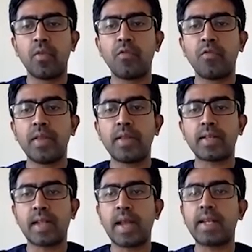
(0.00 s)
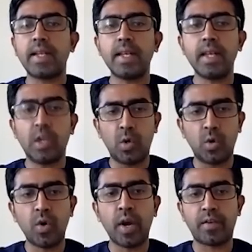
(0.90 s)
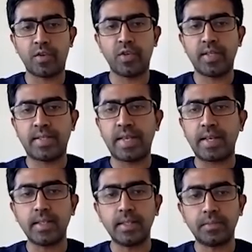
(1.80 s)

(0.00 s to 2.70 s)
with slightly low heterogeneous signal,